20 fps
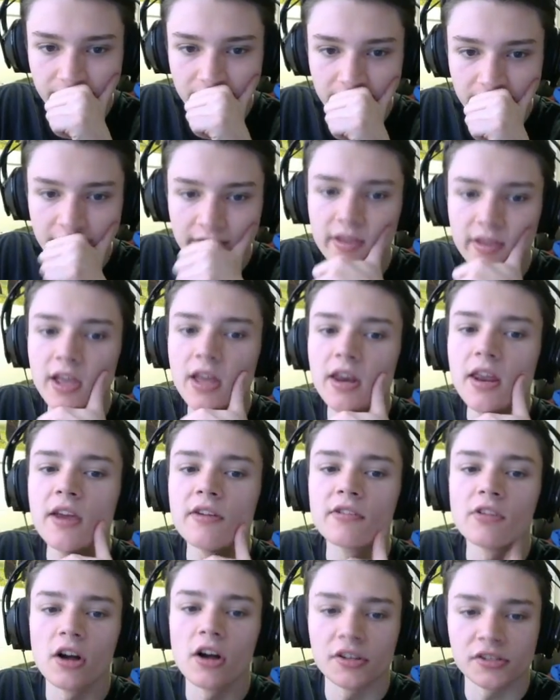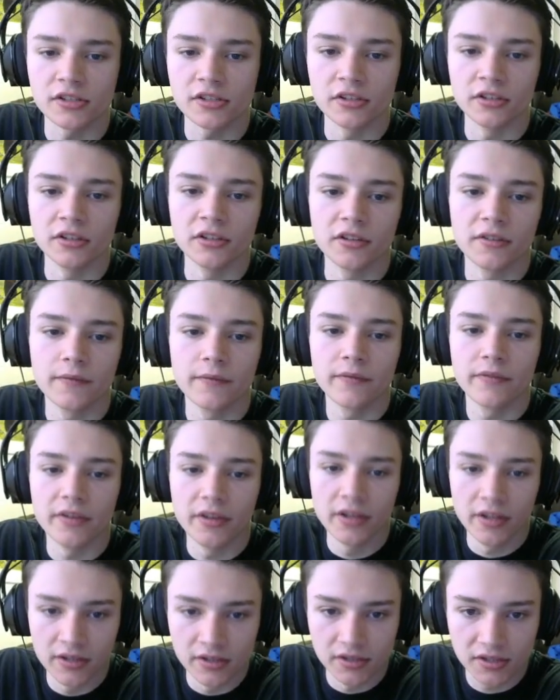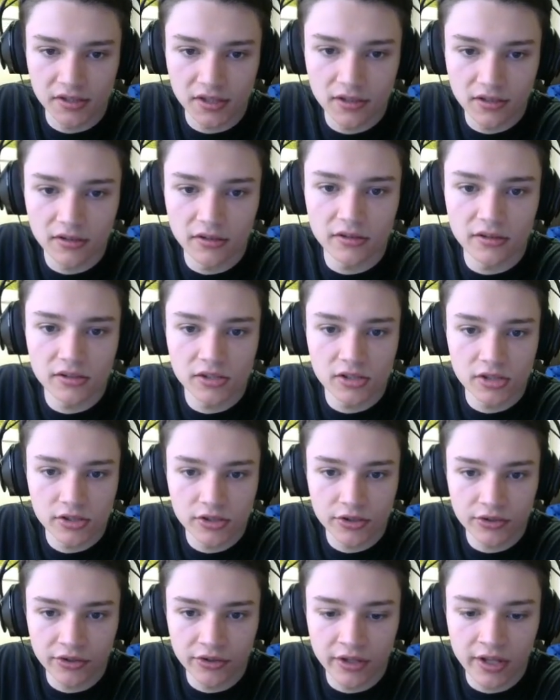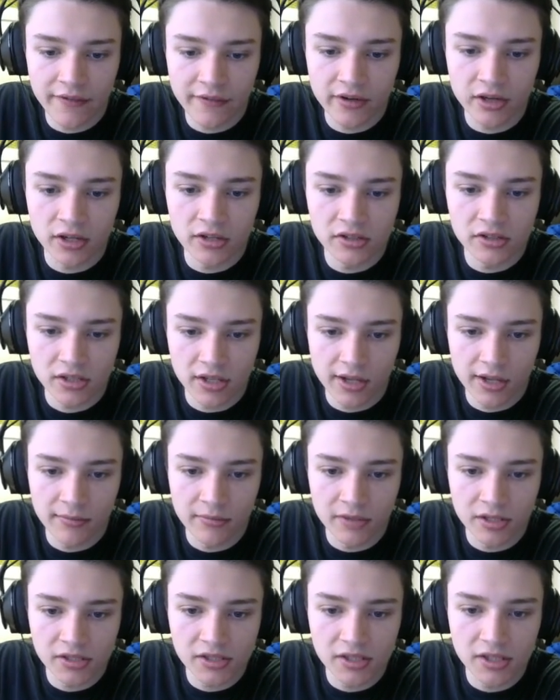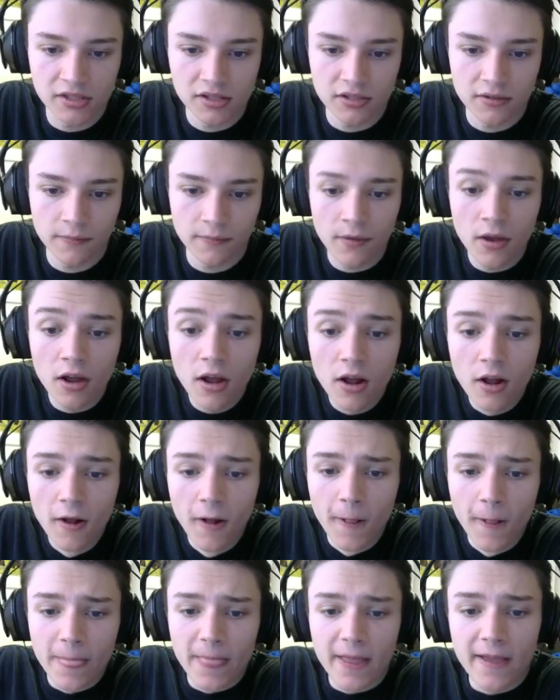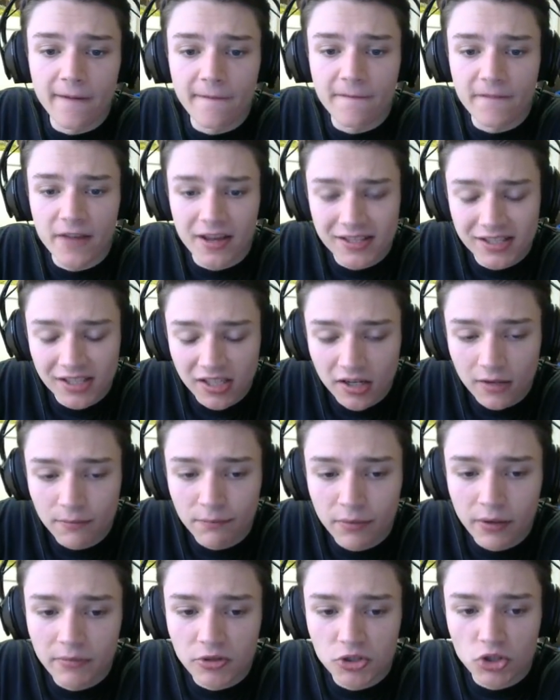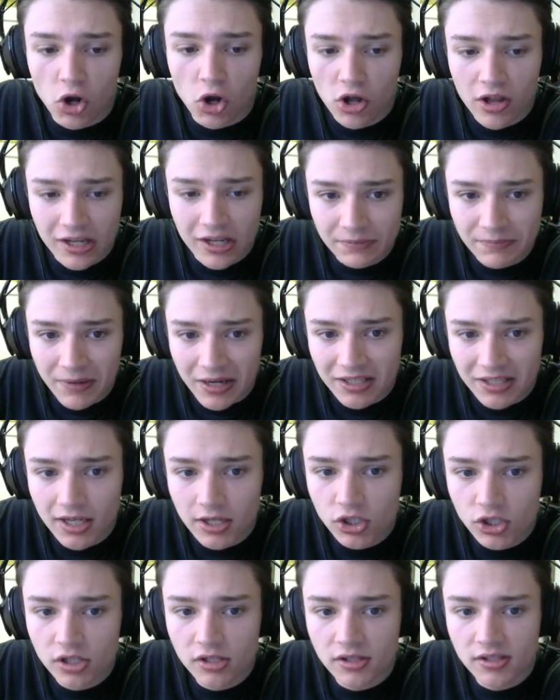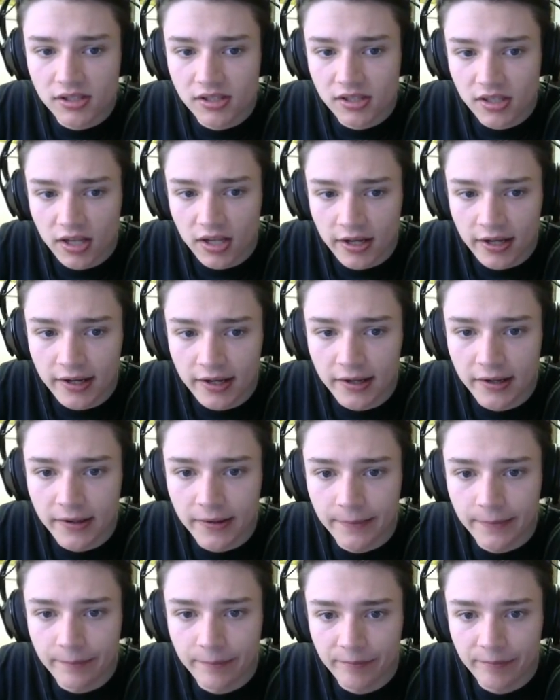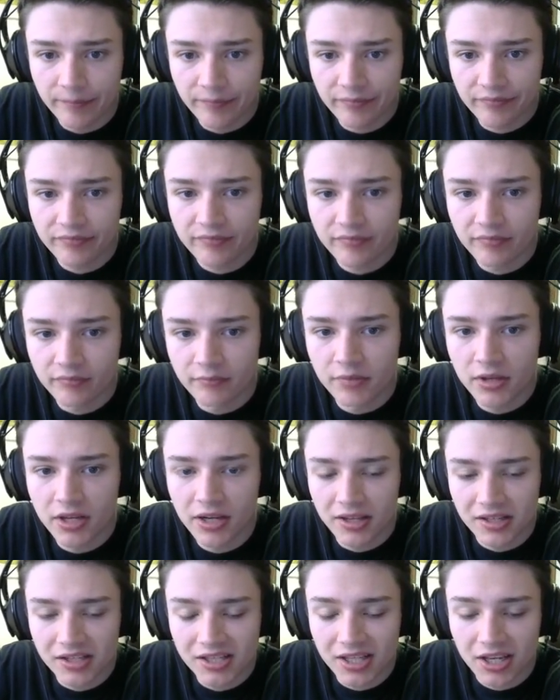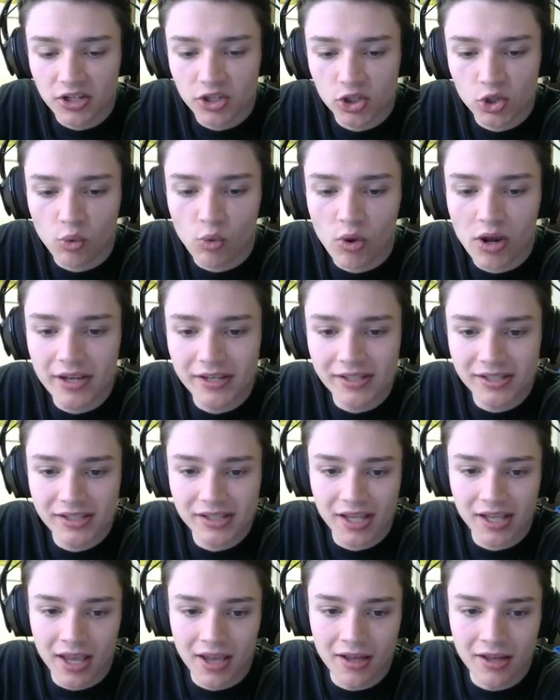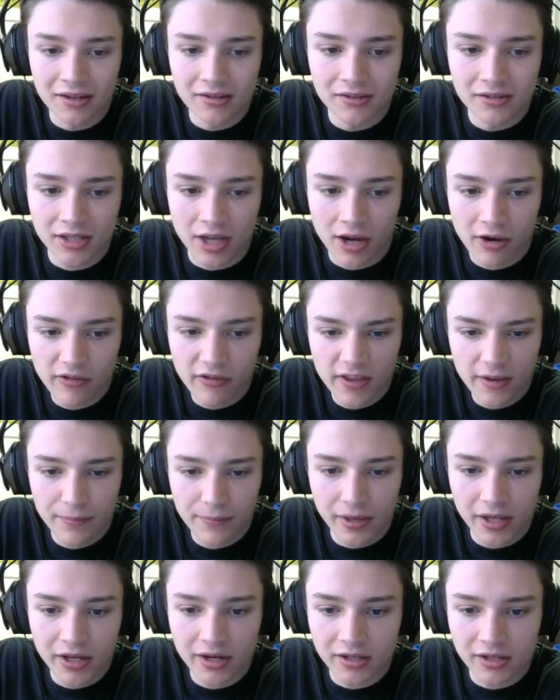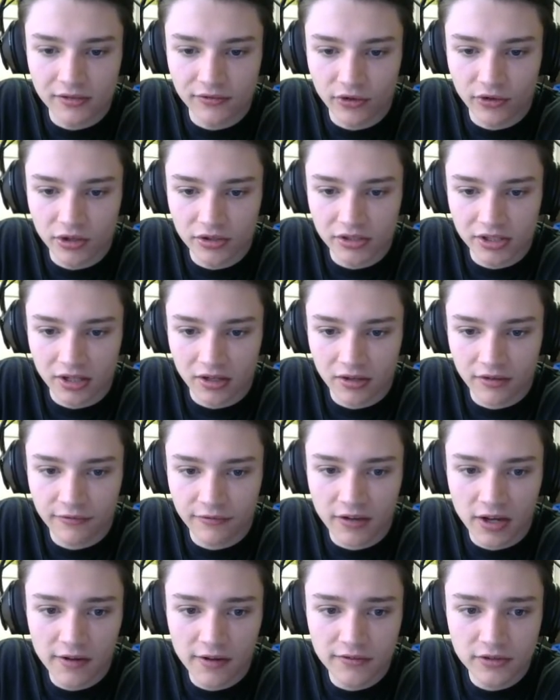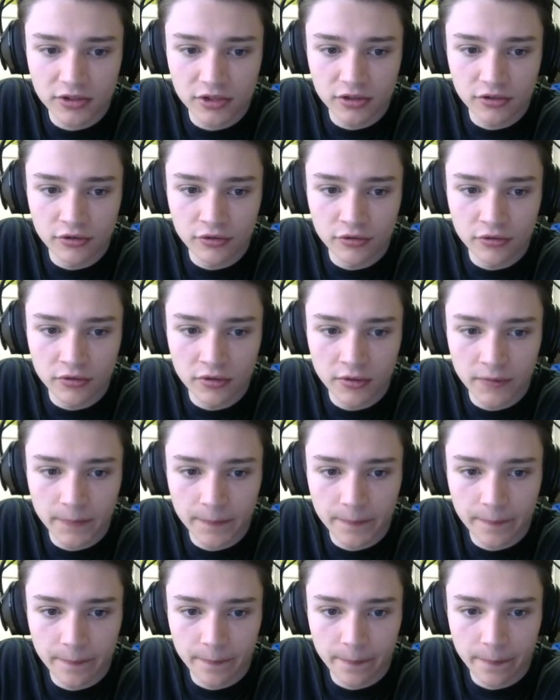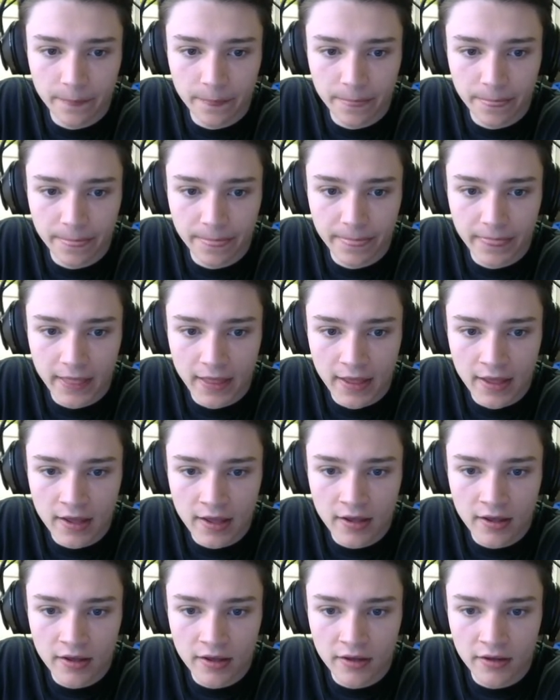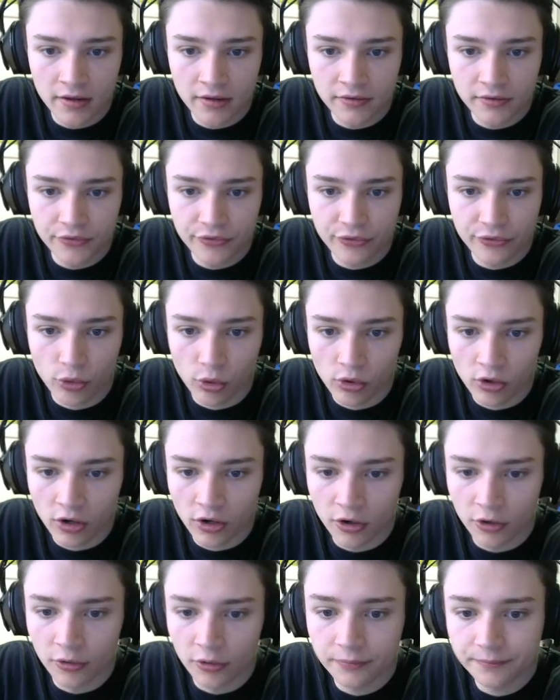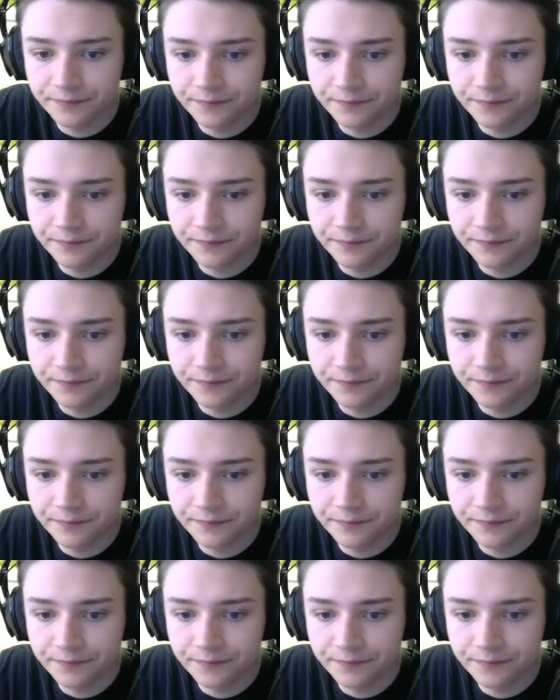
the NA roster is certainly having a good time this season. They've exceeded pretty much all expectations, beating Ascent twice, and how have they played against Friotech? 5-2 and 4-0.